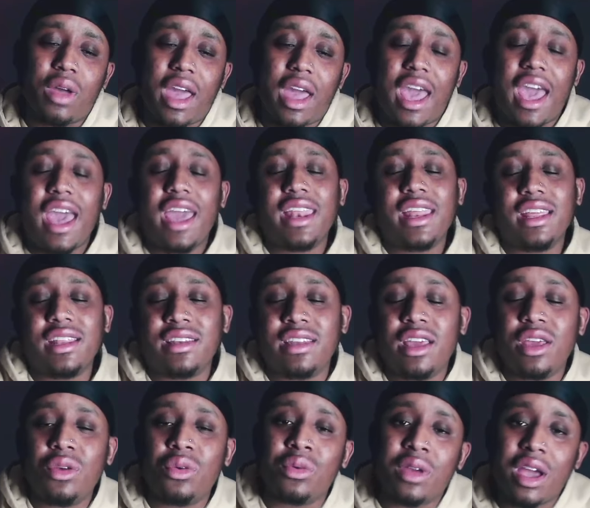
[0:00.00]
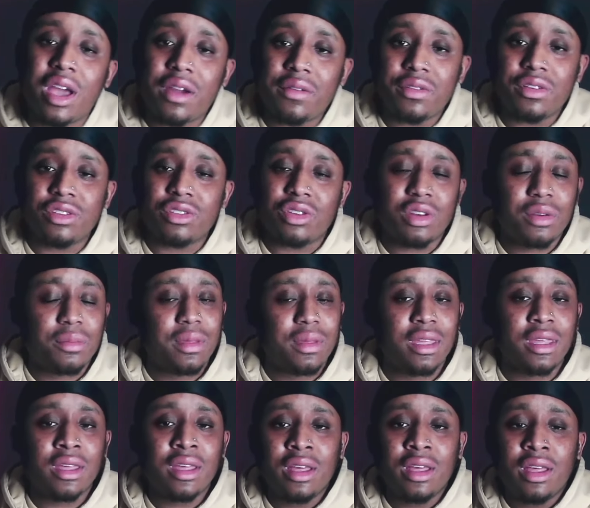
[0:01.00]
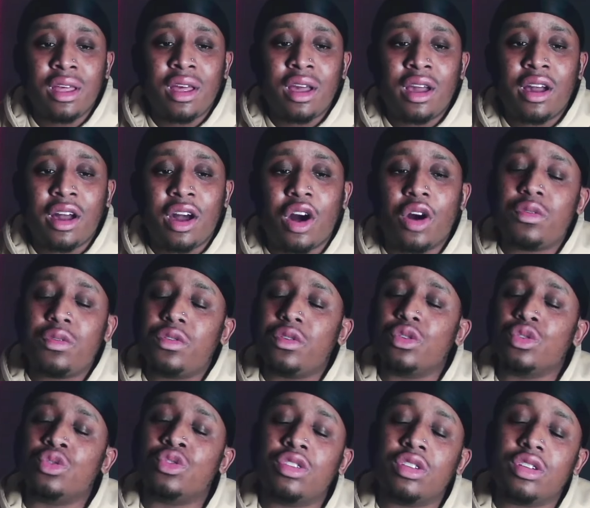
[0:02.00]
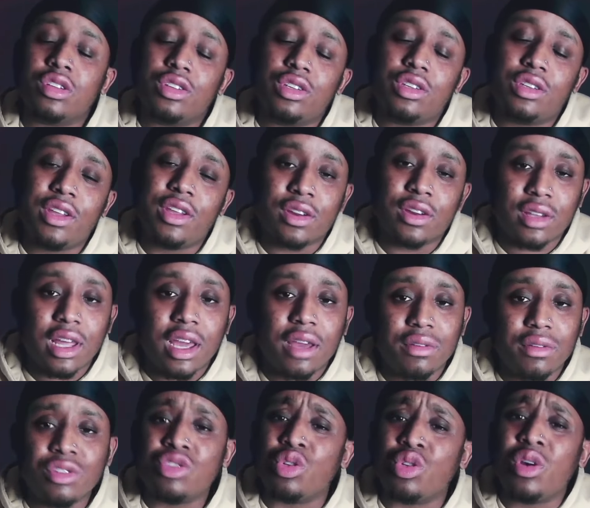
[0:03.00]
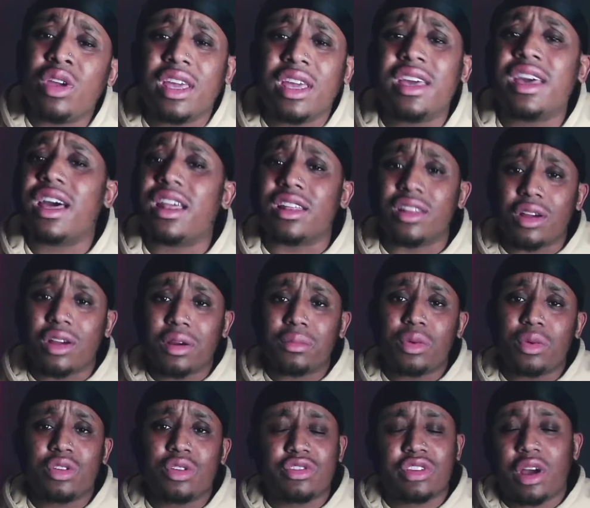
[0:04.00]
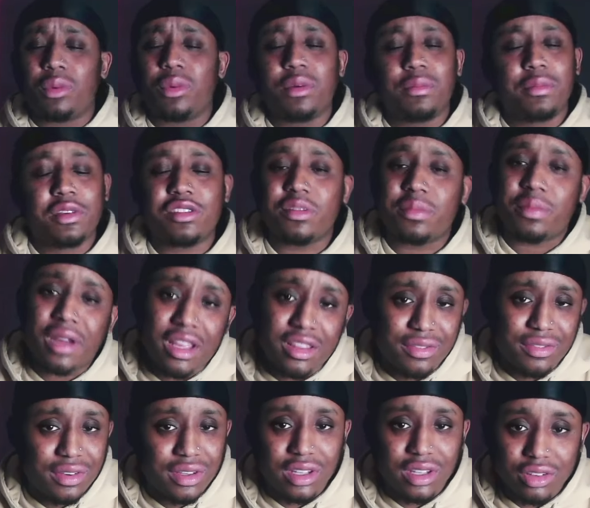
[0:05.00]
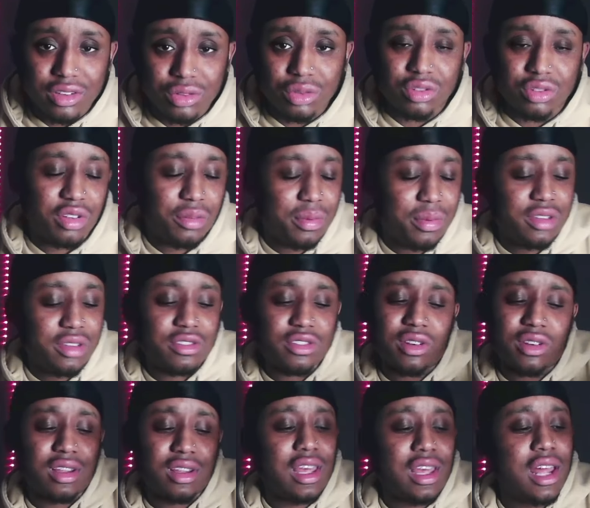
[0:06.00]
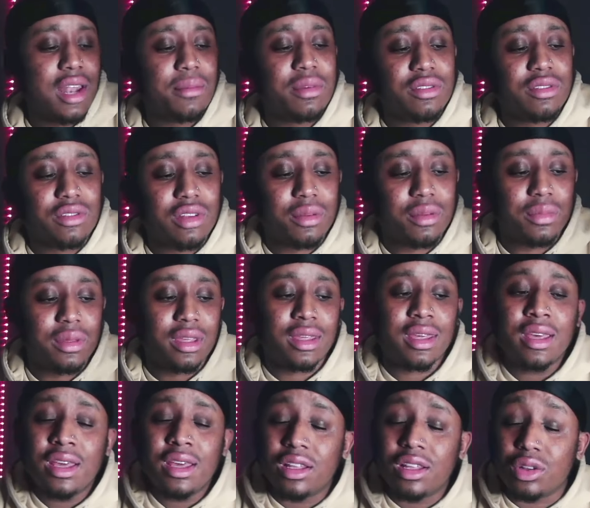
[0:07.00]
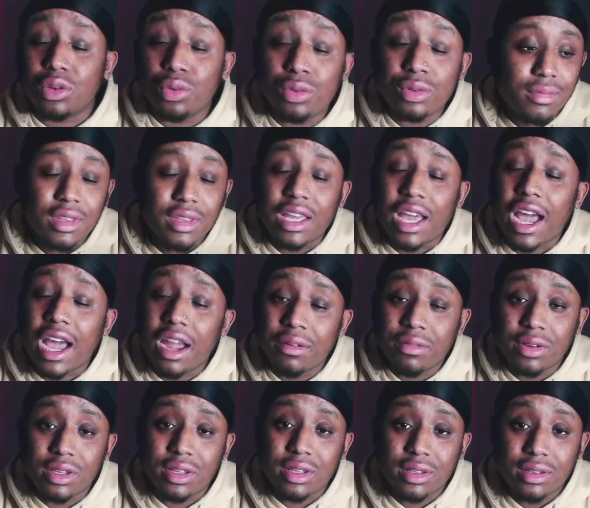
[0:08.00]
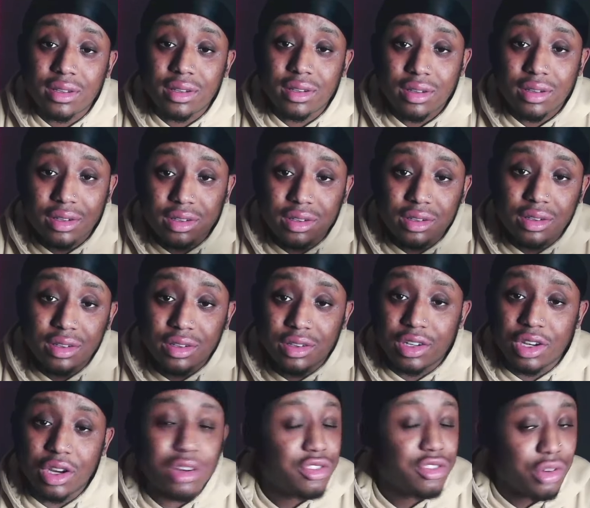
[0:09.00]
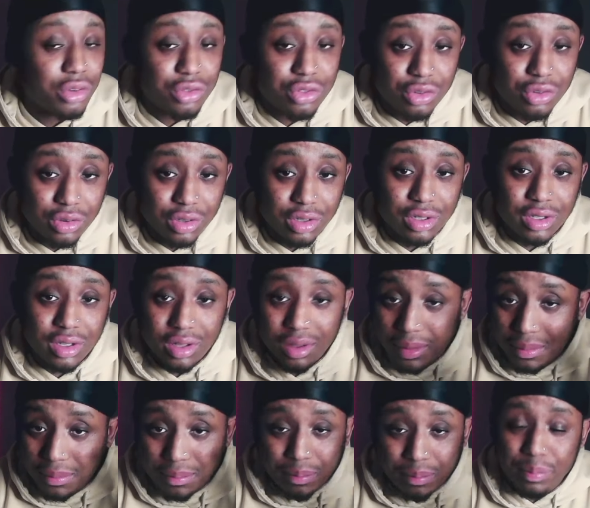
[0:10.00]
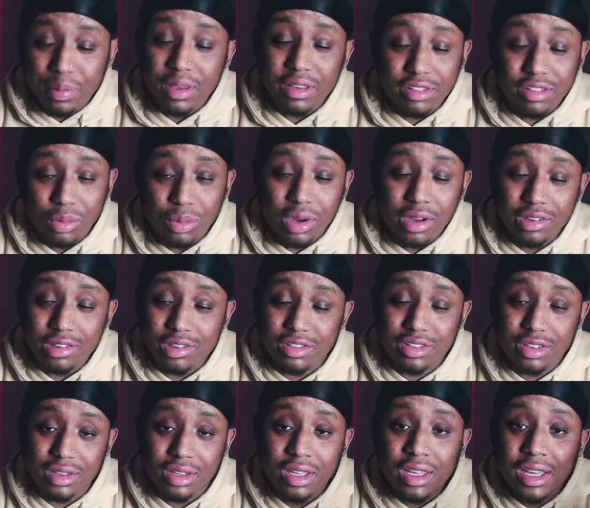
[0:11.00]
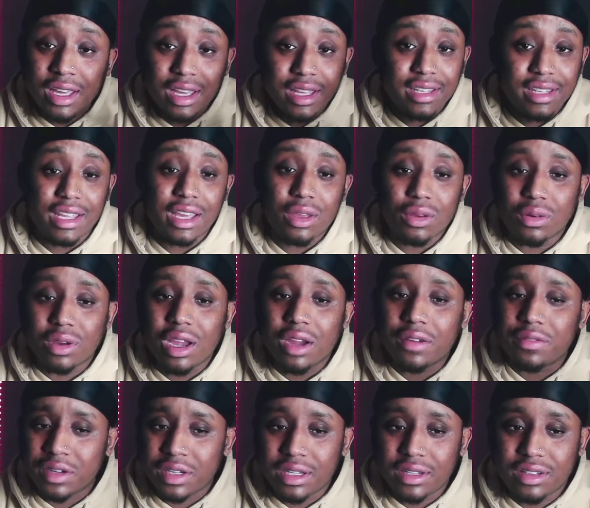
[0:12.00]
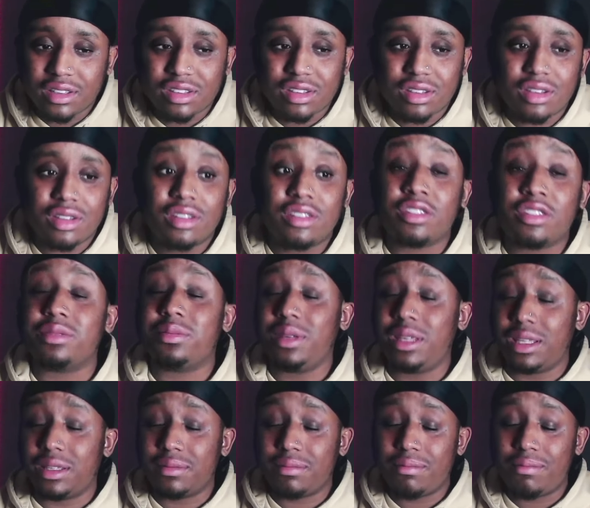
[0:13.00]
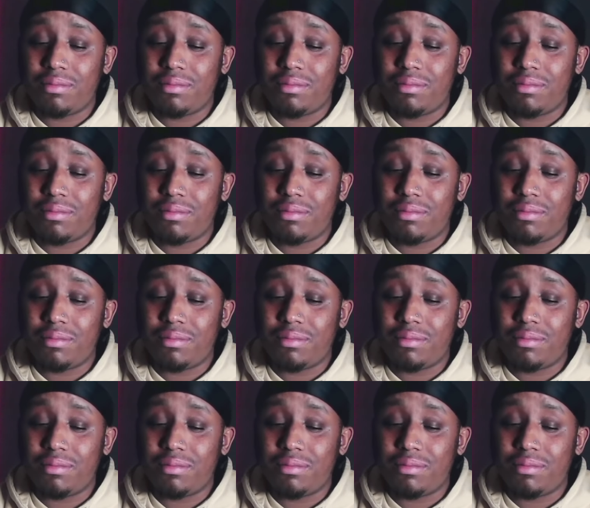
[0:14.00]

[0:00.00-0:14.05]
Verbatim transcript: adding Daniel Gafford is going to be helpful to Dereck Lively so he can kind of learn more. So I wouldn't be surprised if he does go to the bench. So their lineup is going to be Luka Kyrie, Derrick Jones Jr., PJ Washington, Daniel Gafford. To me,